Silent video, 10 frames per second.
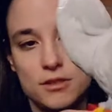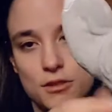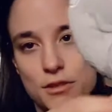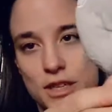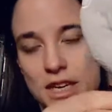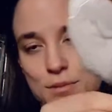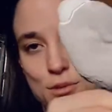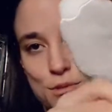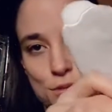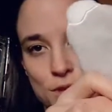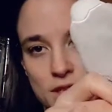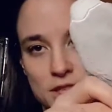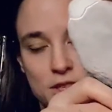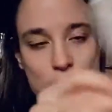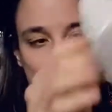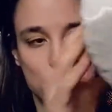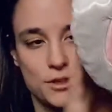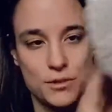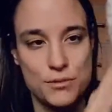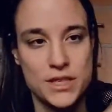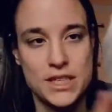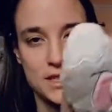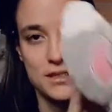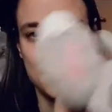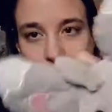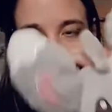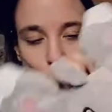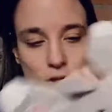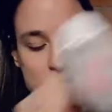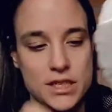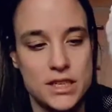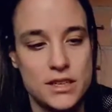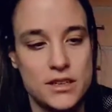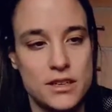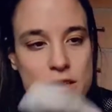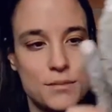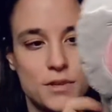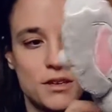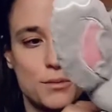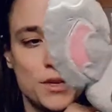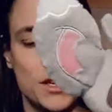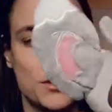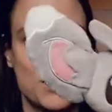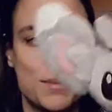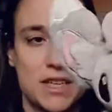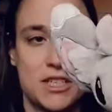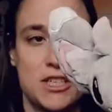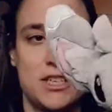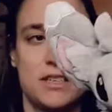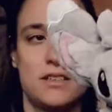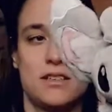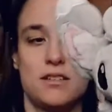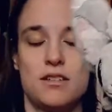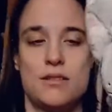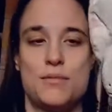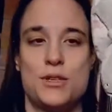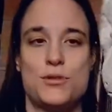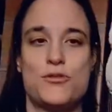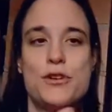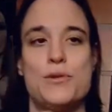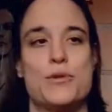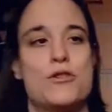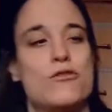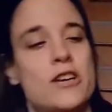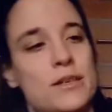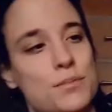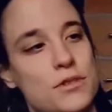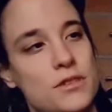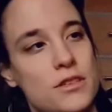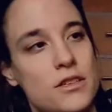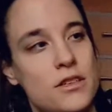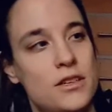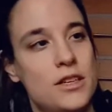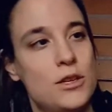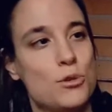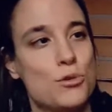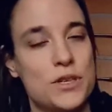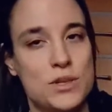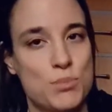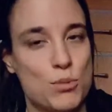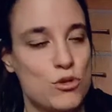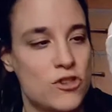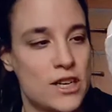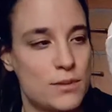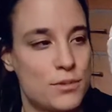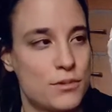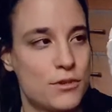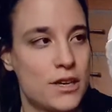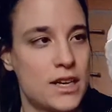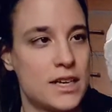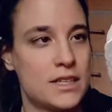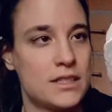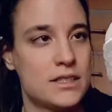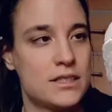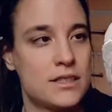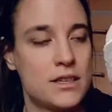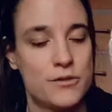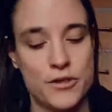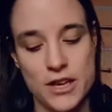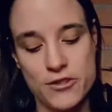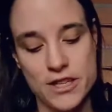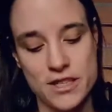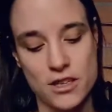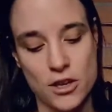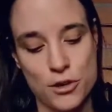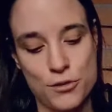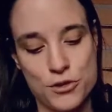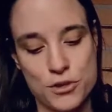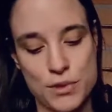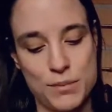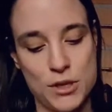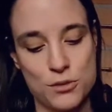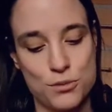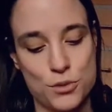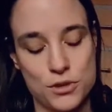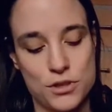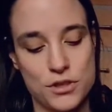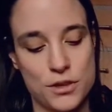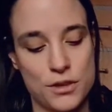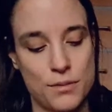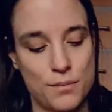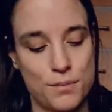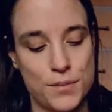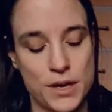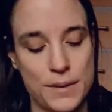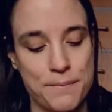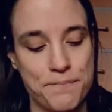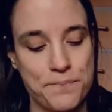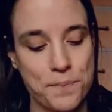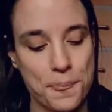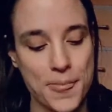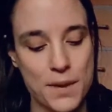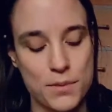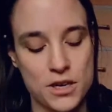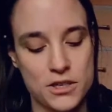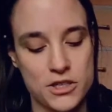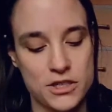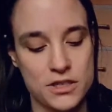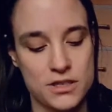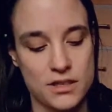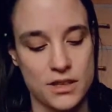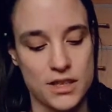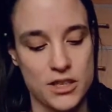Got the label, as with these quality. When I got the packaging, he was very well wrapped in all this bubble wrap, and for that reason alone, just made me not want to purchase